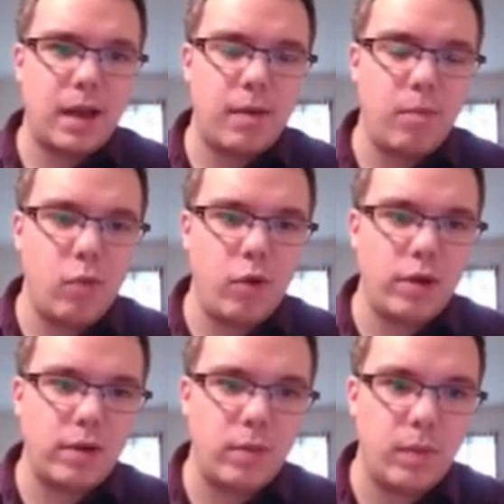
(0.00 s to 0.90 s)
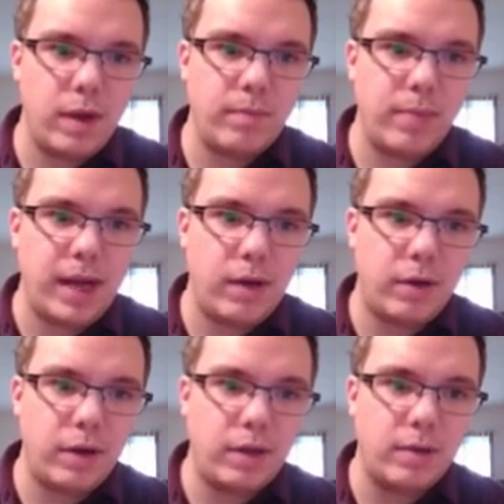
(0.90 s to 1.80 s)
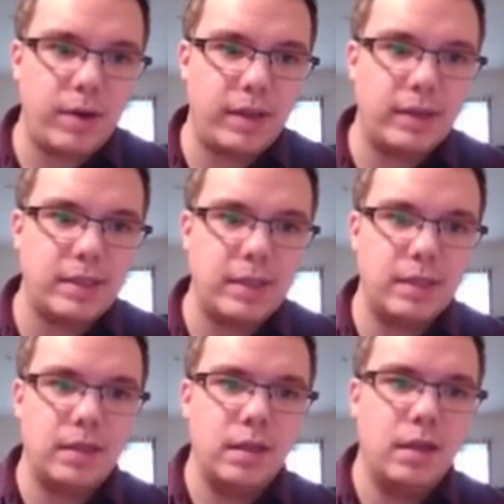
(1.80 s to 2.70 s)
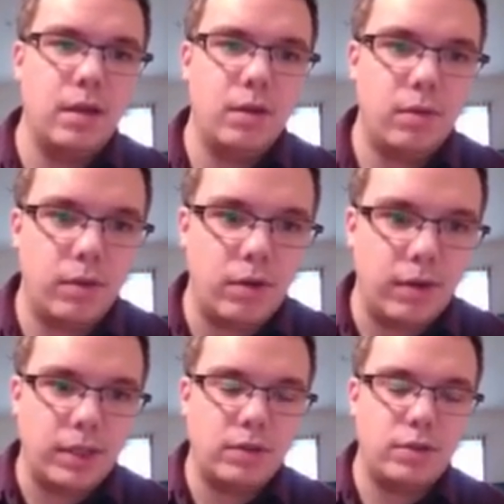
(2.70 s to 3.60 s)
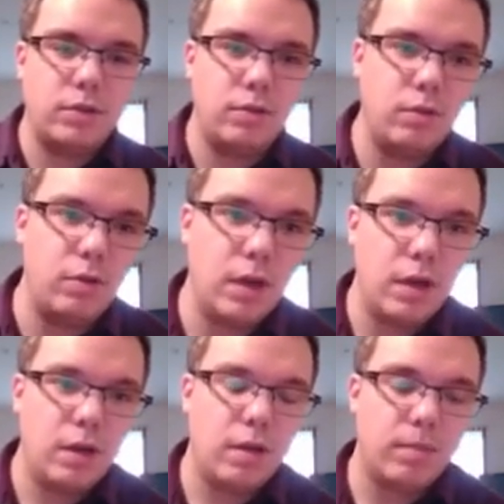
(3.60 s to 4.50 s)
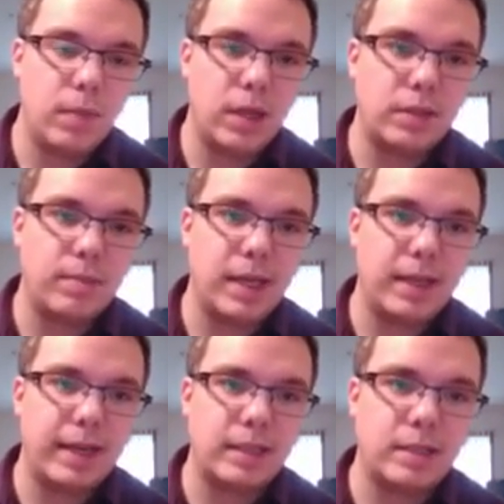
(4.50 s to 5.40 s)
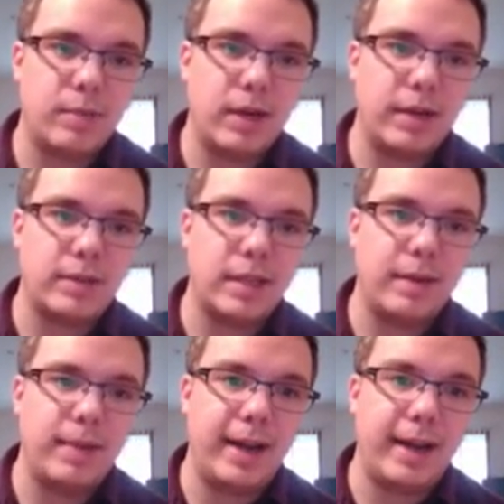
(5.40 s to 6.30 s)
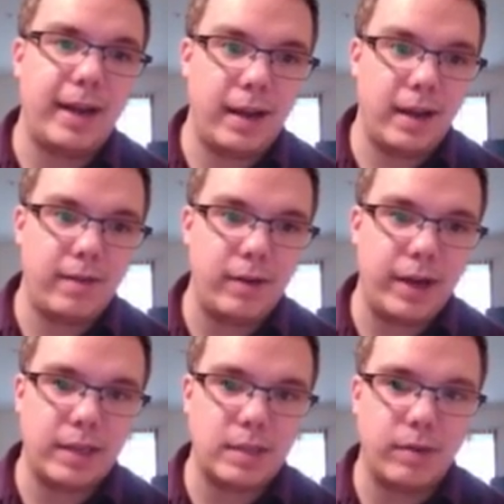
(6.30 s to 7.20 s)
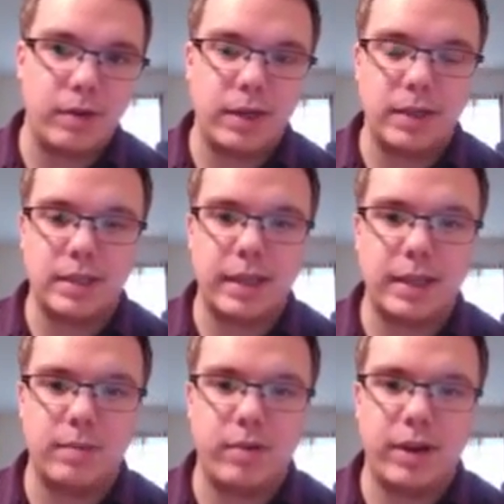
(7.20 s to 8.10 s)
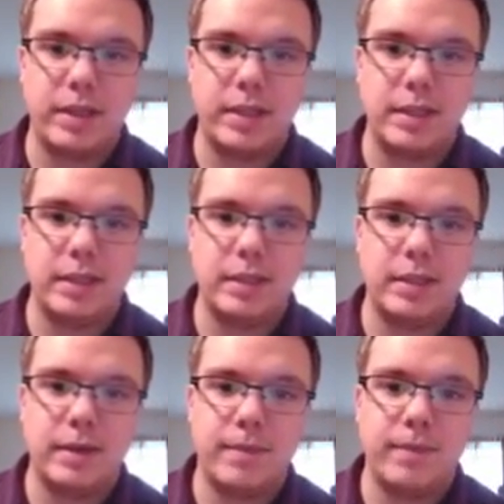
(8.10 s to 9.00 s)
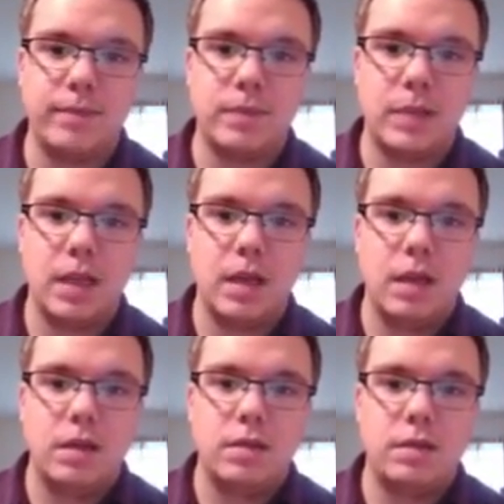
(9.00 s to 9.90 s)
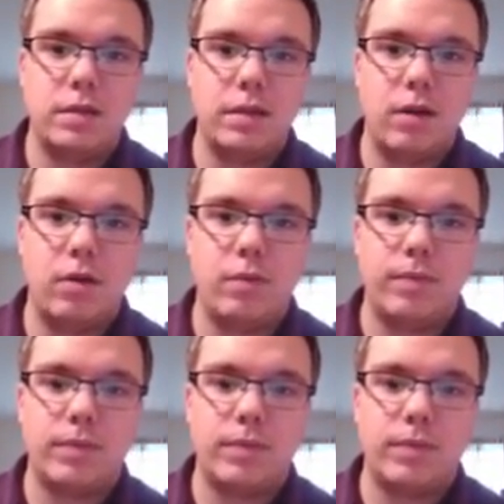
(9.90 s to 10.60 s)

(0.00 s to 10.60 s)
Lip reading: more than one power in the parentheses, we're going to multiply that exponent outside by every exponent inside the parentheses. So